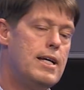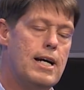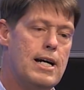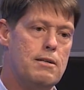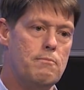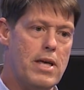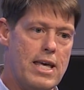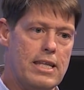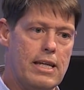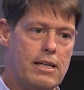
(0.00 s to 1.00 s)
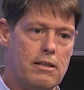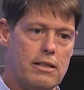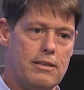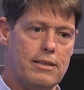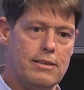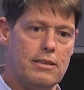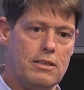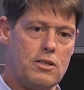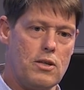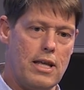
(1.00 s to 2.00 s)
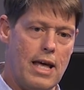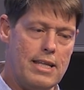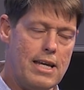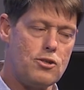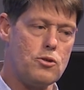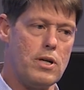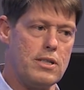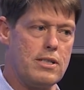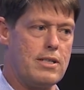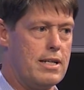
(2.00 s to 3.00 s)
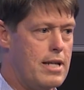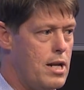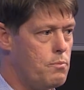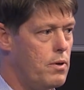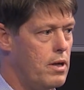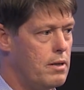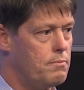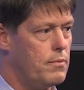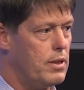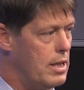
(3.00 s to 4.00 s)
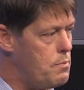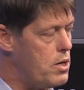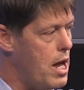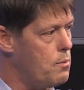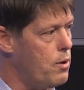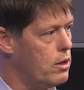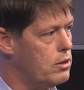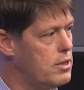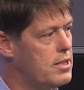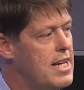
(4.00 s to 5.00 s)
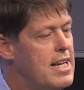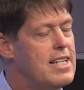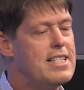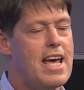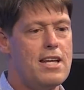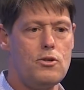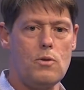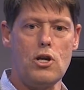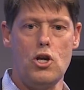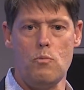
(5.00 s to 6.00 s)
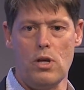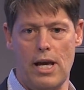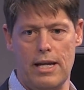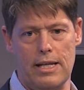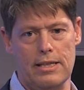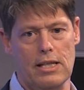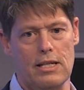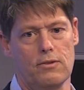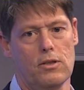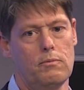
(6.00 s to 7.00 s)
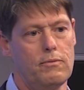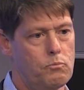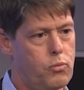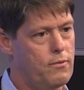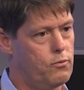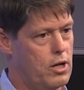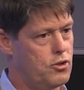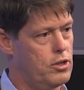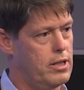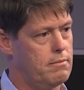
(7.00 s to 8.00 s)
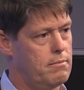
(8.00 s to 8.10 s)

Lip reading: And the issue is that lipid nanoparticles tend to accumulate in the liver preferentially,